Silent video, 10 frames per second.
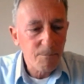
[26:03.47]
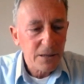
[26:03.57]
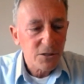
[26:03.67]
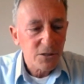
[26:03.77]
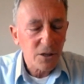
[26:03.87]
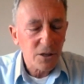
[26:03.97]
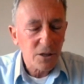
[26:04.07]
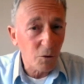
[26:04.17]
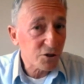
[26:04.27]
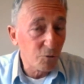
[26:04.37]
So if you
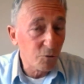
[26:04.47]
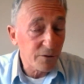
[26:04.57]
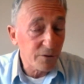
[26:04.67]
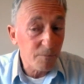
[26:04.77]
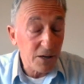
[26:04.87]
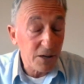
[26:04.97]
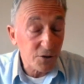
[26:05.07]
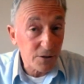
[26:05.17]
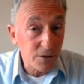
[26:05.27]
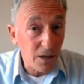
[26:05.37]
want some more
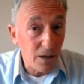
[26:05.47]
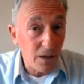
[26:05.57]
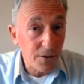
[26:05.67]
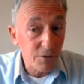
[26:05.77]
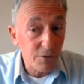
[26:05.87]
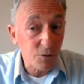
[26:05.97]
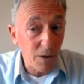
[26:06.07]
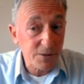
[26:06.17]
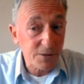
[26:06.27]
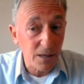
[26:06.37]
information, there is a
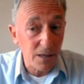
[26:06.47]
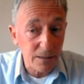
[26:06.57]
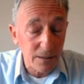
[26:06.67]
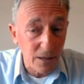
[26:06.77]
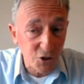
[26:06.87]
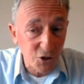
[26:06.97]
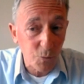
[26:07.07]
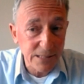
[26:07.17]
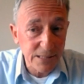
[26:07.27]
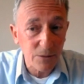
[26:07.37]
website,
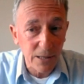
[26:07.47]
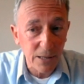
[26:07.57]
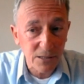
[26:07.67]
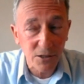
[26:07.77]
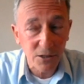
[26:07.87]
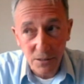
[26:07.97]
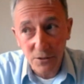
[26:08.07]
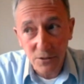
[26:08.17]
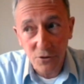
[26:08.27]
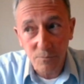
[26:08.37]

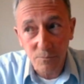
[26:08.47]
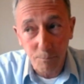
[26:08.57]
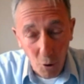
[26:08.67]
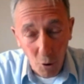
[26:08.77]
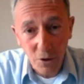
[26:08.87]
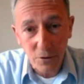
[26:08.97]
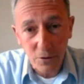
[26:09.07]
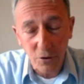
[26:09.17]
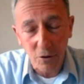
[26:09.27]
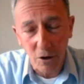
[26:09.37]

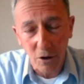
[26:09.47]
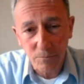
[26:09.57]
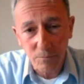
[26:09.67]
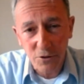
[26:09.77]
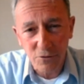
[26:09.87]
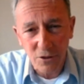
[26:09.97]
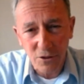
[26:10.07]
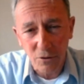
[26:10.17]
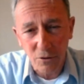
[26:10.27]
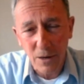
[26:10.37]
20westbook.com,
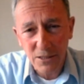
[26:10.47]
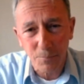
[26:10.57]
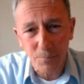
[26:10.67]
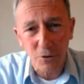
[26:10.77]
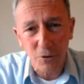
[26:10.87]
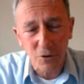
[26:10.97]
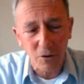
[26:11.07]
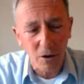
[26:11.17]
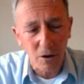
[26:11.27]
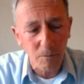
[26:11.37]

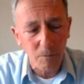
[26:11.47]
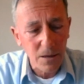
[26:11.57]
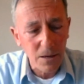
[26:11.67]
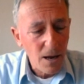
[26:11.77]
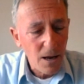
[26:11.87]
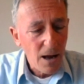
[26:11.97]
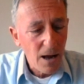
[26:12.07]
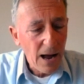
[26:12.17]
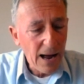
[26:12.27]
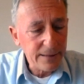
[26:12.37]
20westbook.com,
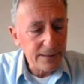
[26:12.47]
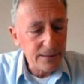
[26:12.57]
and